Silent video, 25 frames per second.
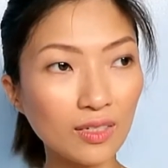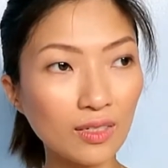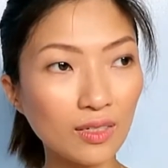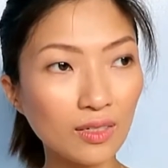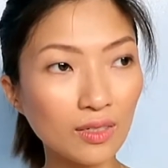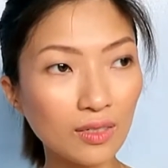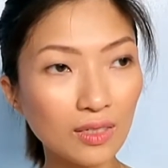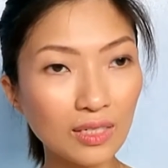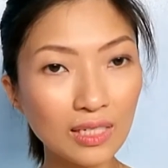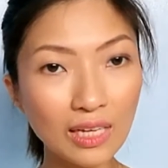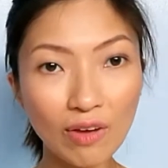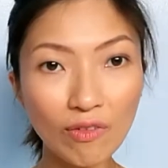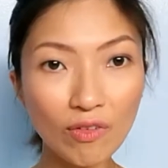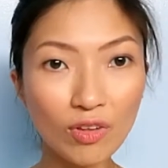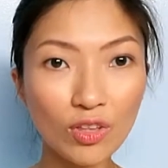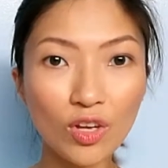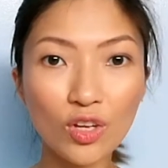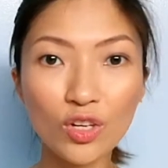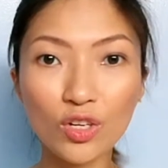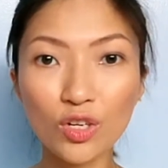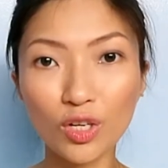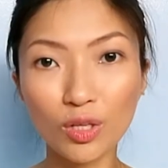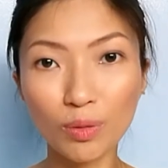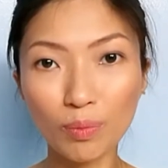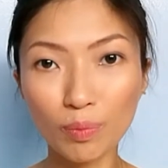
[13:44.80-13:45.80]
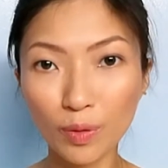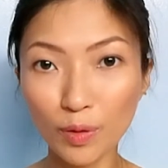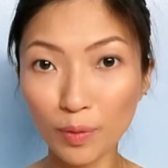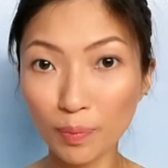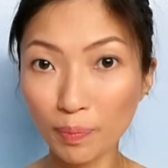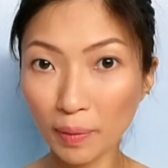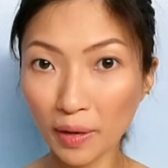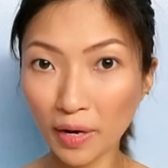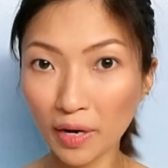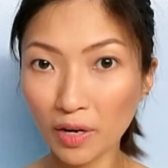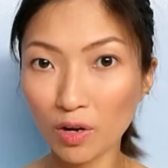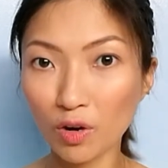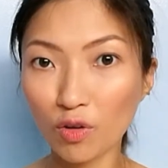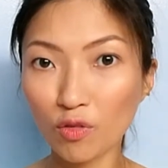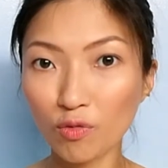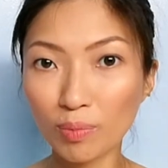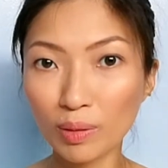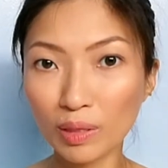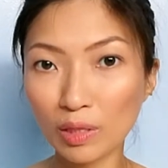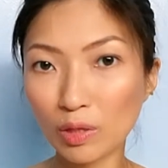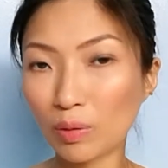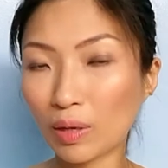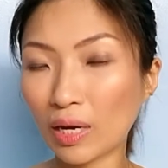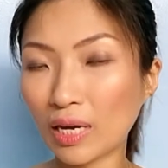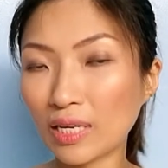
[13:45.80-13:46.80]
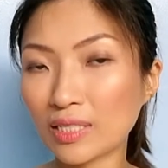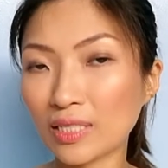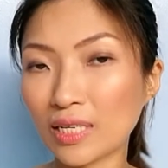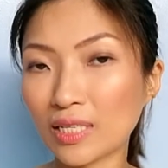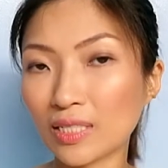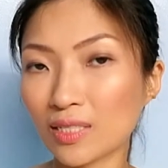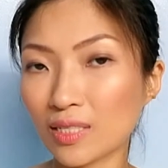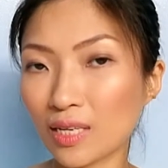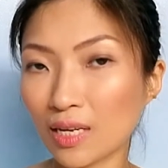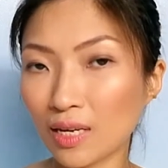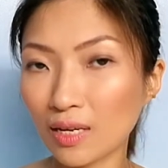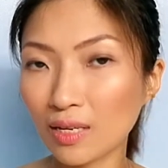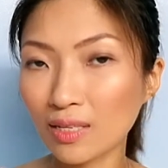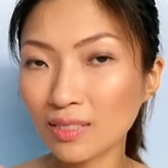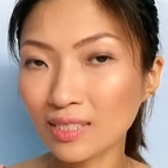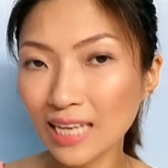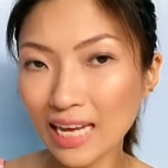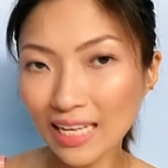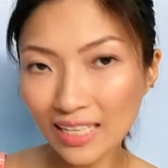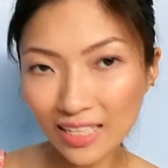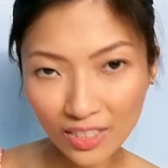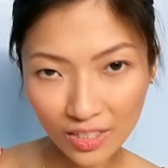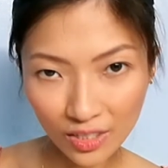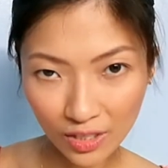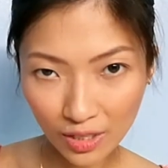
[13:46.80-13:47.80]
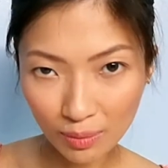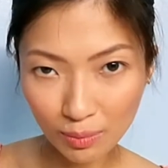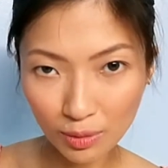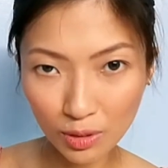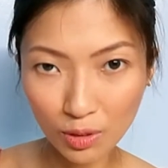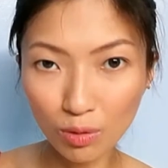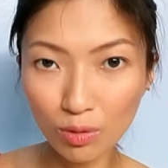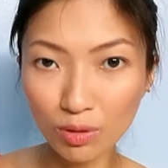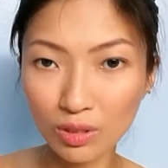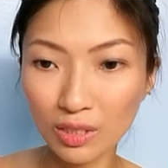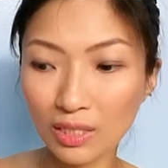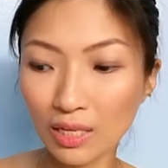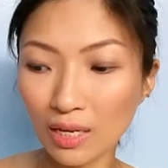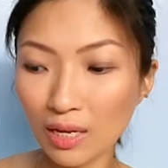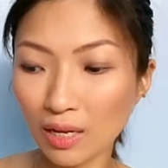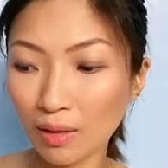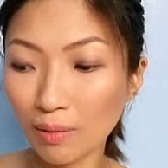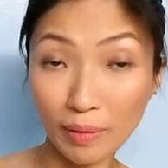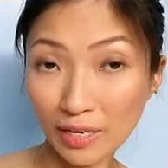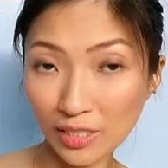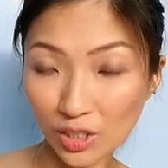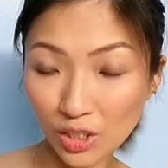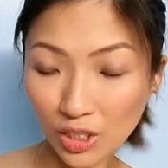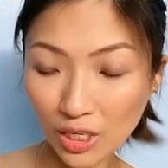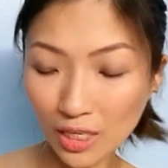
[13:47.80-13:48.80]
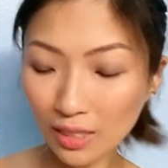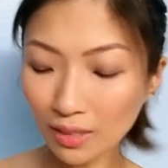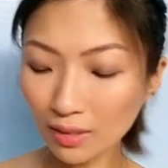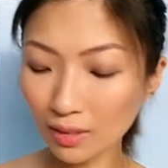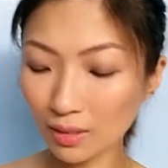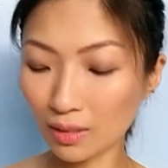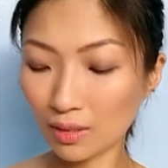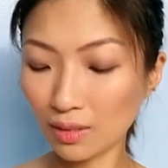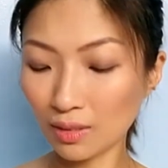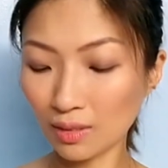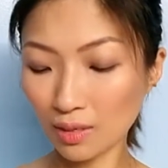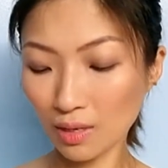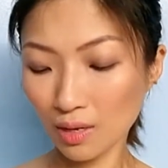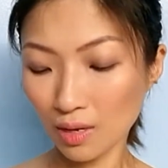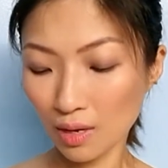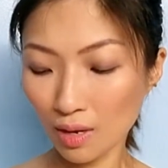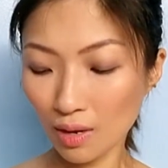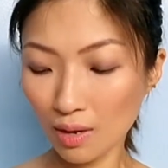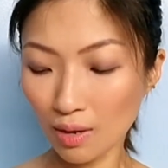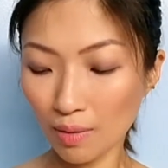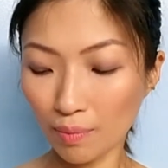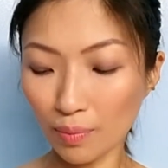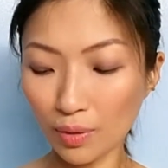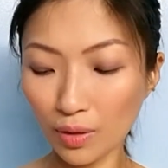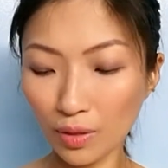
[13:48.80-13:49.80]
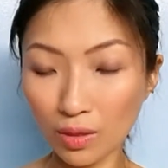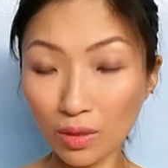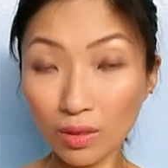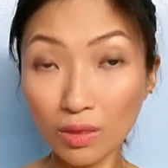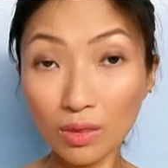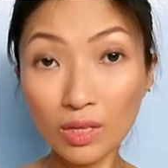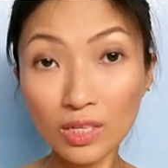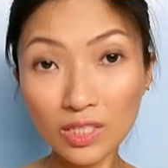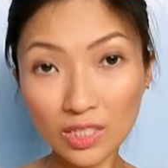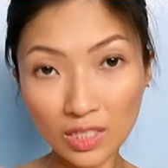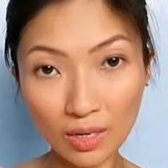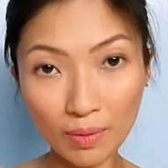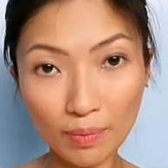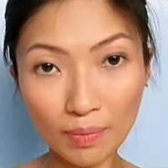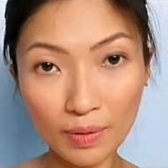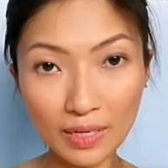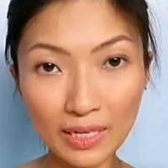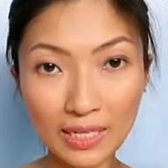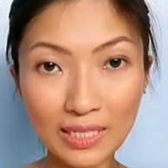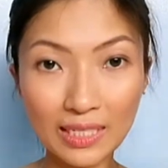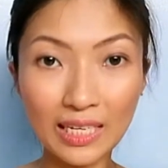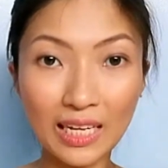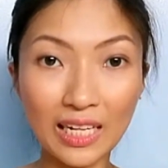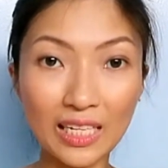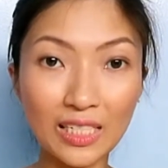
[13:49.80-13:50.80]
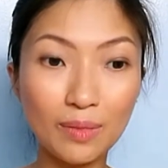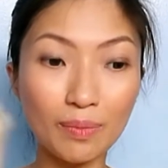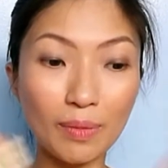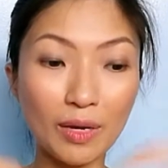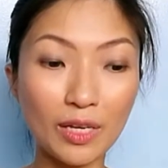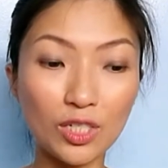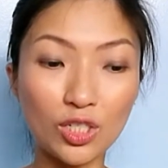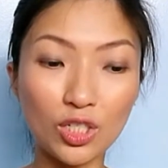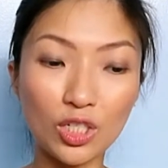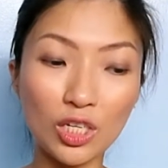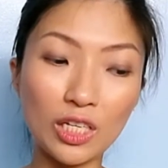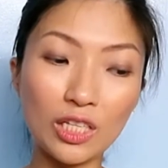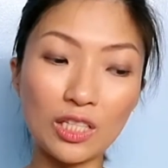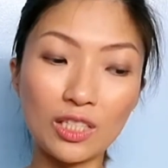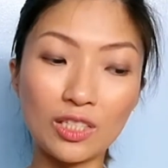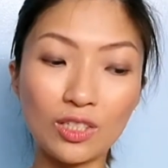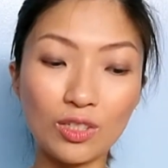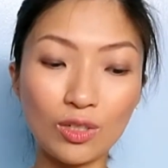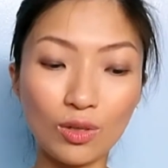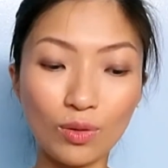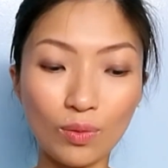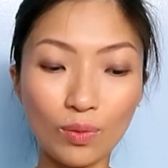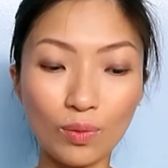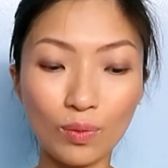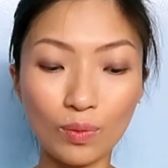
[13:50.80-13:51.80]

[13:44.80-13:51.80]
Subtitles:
700 per pair of pillowcases. Satin Dreams don't sell bed sheets, but this company sells bed sheets. So